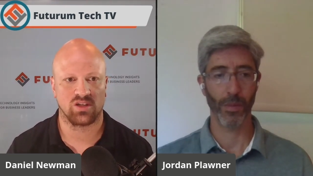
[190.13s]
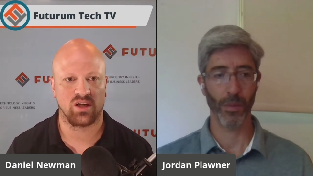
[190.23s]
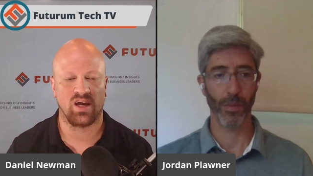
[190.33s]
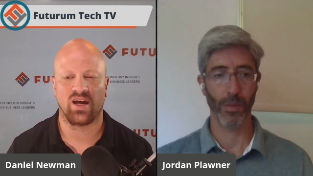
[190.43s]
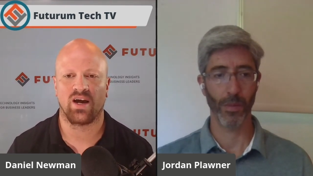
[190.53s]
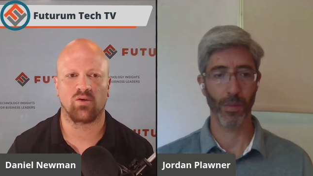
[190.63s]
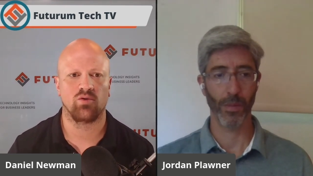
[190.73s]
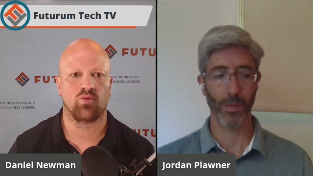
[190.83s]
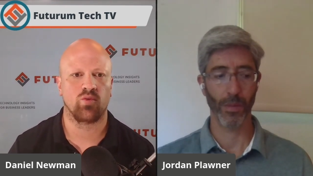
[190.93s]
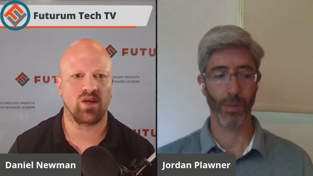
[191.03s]
Speaker 1: like, hey, how do
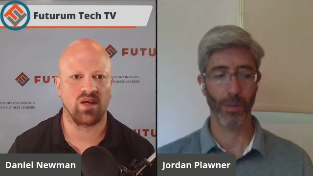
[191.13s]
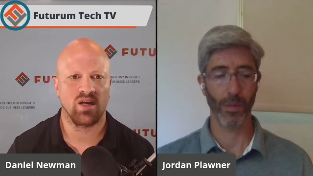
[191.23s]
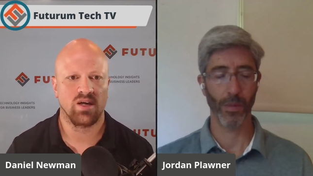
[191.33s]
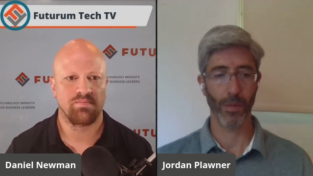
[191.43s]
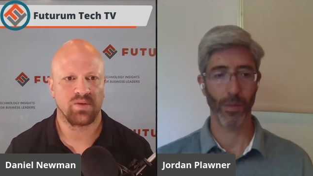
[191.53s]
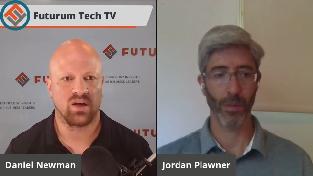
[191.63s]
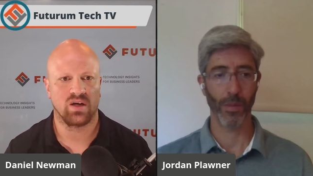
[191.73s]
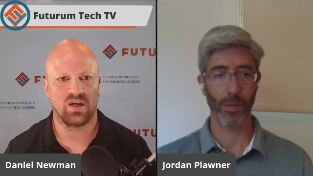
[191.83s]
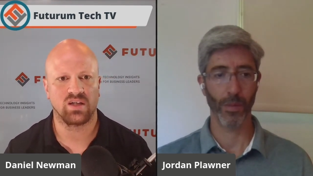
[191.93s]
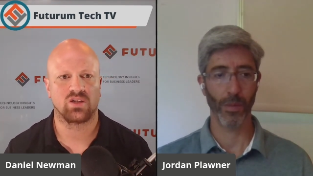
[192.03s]
we
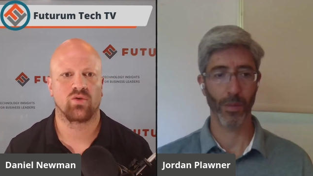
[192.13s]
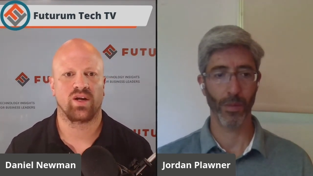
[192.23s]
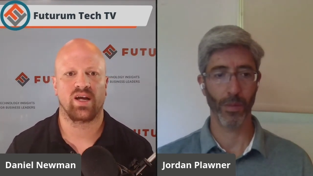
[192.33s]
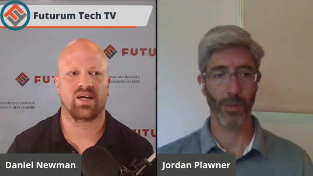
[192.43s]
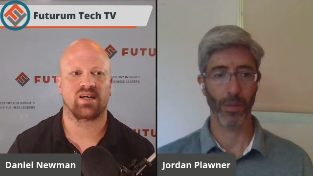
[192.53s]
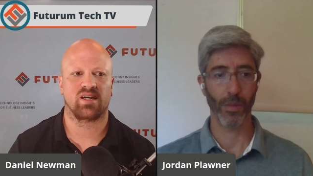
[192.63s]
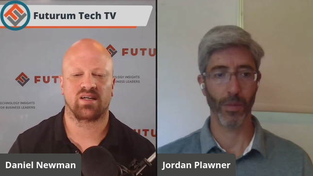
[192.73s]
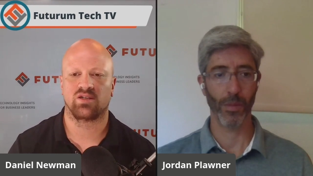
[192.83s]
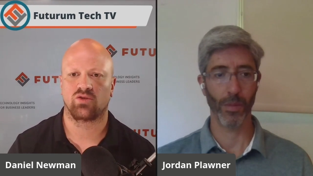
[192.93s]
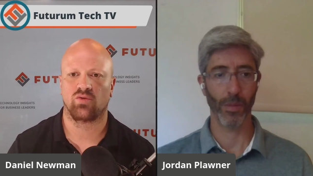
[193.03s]
integrate AI
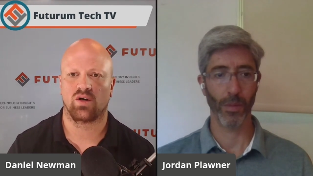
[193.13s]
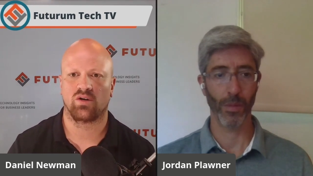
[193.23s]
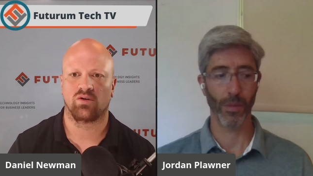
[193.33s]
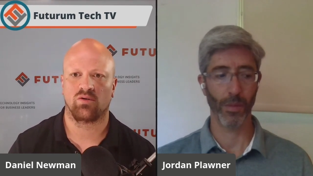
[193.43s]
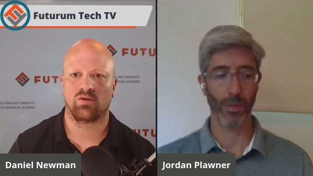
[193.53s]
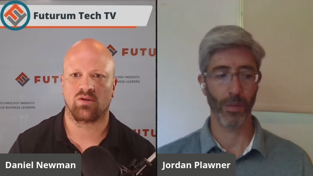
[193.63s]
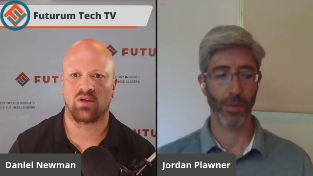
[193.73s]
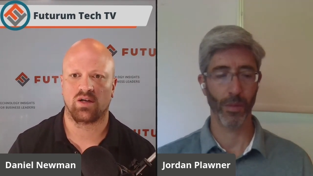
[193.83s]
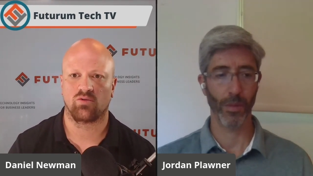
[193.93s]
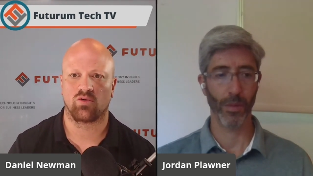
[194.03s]
into our
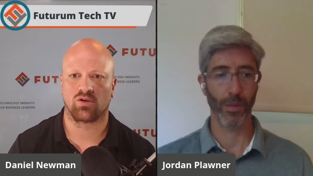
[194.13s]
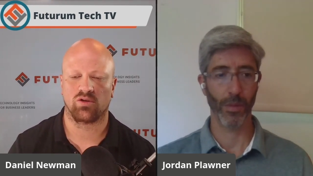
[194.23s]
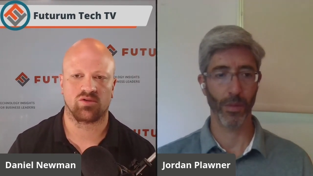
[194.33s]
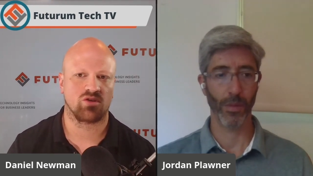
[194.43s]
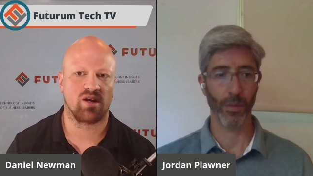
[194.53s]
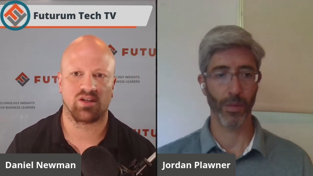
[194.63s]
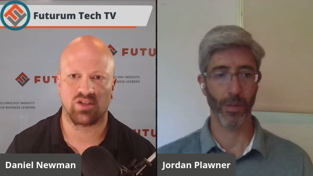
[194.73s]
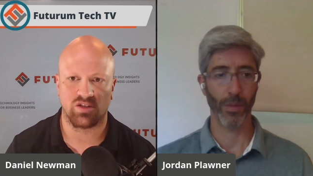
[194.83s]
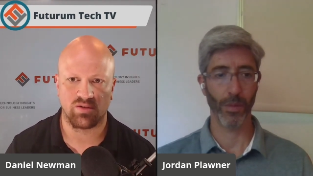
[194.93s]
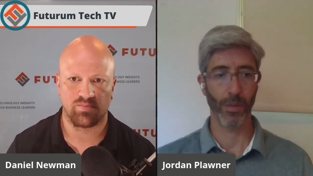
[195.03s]
cloud workload
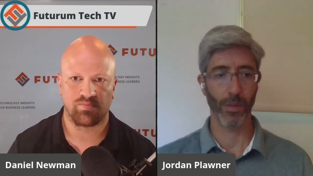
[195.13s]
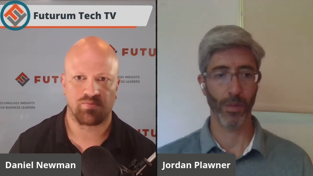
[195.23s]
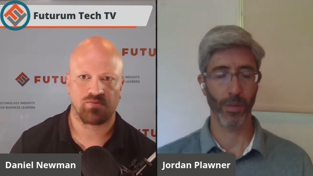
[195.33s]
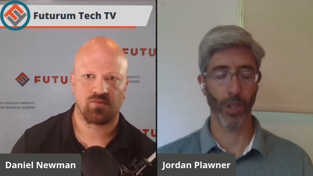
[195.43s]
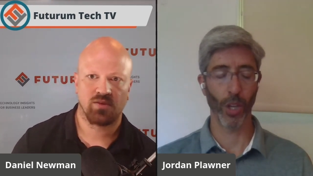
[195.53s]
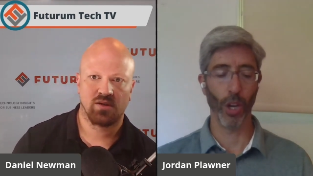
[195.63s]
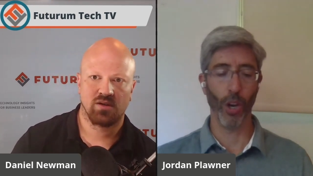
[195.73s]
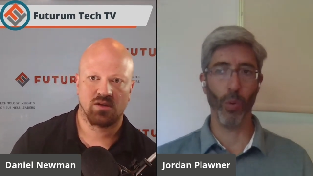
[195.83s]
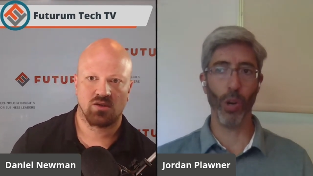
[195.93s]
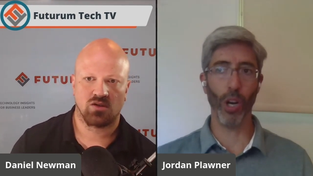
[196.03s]
strategies?
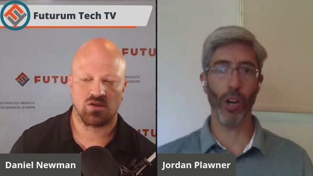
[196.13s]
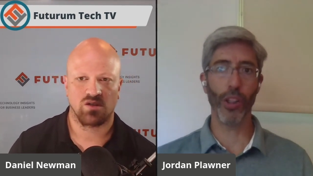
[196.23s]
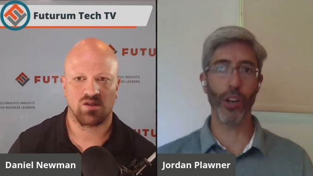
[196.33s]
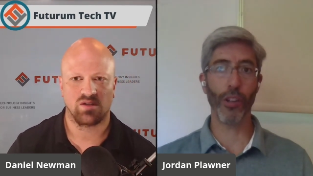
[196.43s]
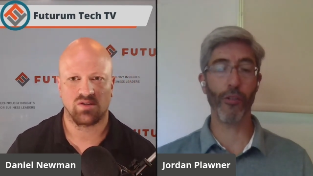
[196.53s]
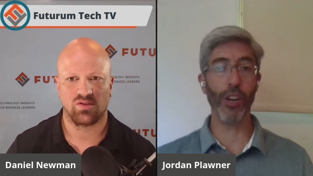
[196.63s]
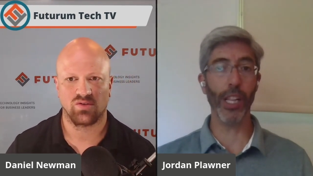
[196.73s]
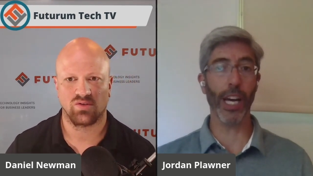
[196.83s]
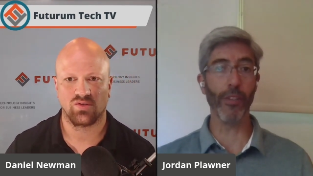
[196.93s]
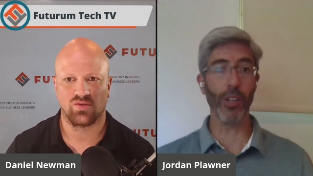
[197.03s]
Speaker 2: Well, there are three
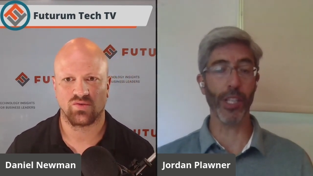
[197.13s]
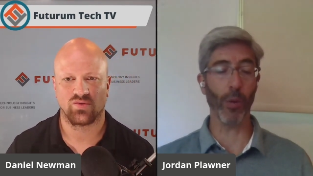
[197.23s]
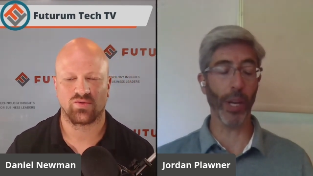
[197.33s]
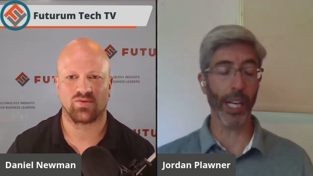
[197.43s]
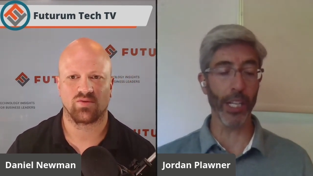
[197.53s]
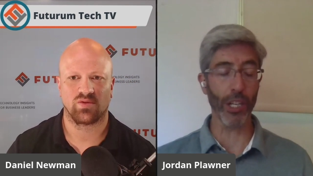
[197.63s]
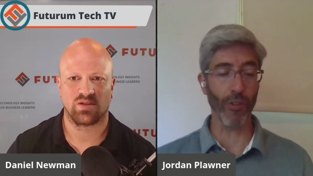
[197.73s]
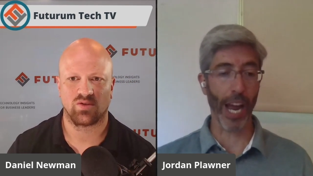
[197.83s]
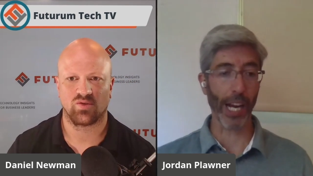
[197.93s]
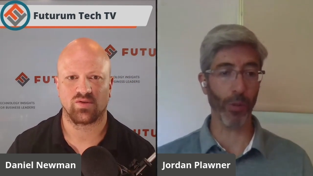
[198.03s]
levels that we can
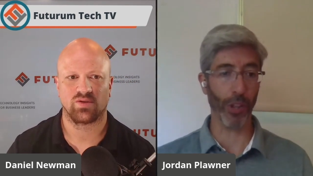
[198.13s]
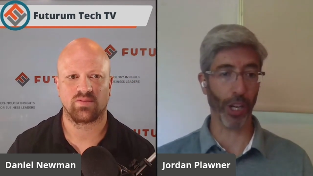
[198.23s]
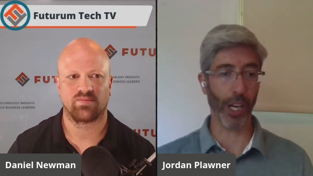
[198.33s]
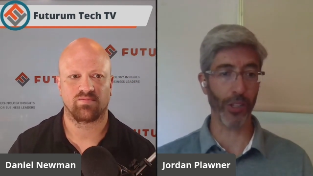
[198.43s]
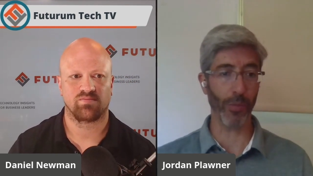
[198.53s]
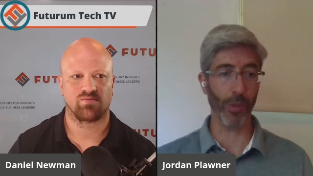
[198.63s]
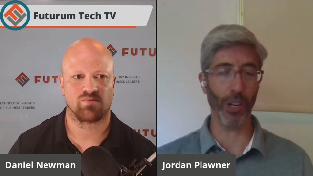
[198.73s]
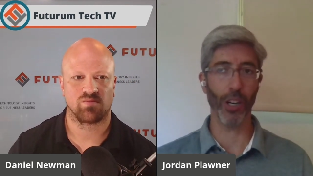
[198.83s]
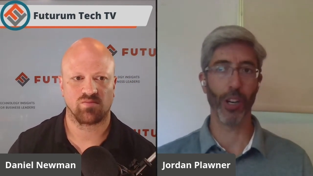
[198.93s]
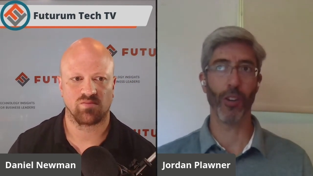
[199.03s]
interact with a
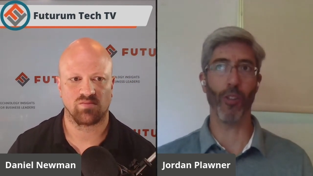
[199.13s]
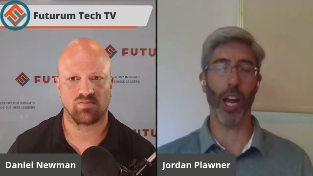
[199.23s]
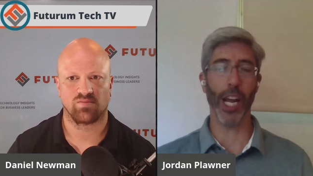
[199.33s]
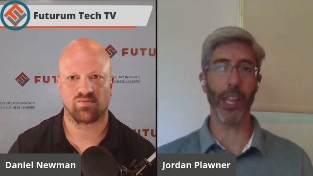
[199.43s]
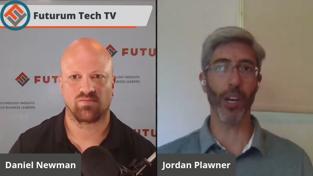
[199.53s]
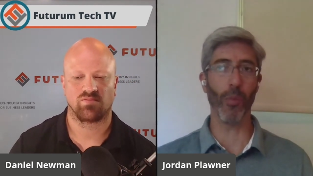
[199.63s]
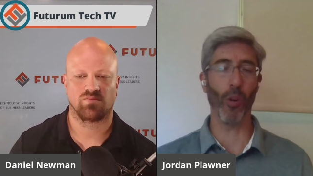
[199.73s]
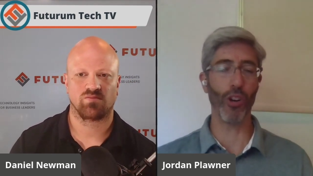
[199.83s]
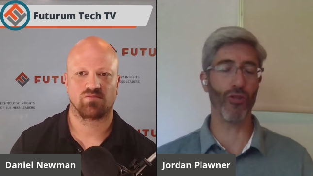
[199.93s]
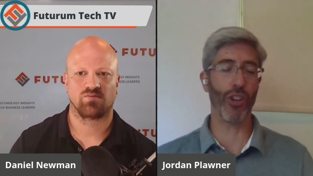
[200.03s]
customer, right? The
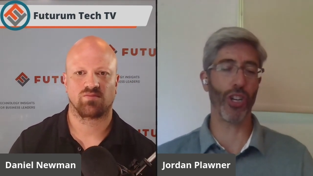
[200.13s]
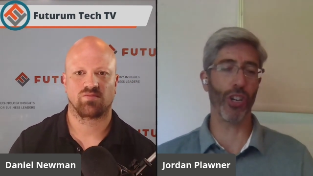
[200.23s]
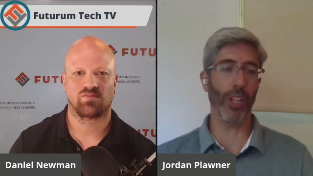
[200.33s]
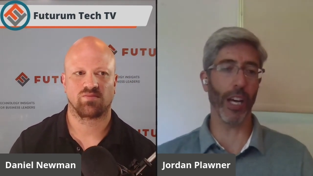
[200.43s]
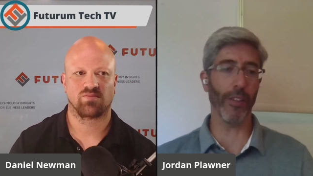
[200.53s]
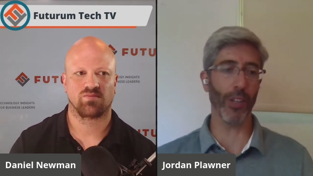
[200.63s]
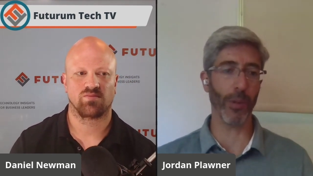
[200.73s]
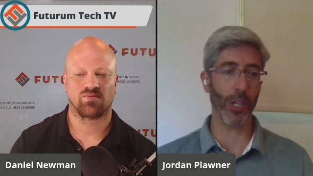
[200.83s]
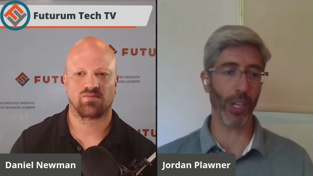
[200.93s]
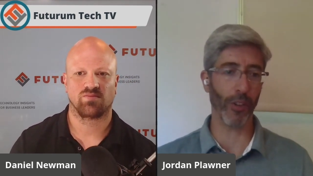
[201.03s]
more traditional level,
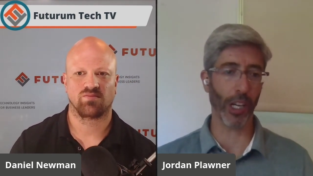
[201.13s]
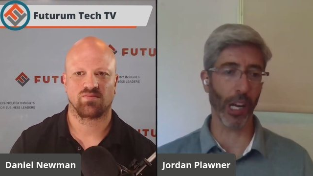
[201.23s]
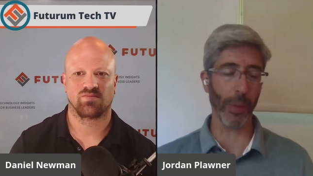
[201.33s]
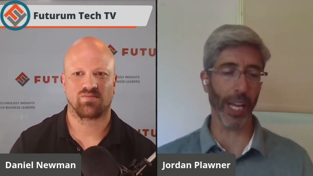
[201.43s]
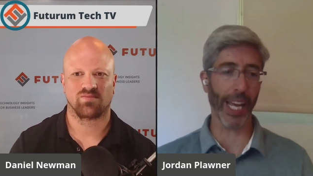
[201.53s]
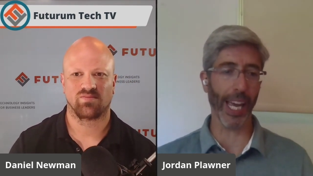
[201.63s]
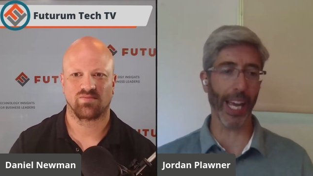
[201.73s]
especially for a company like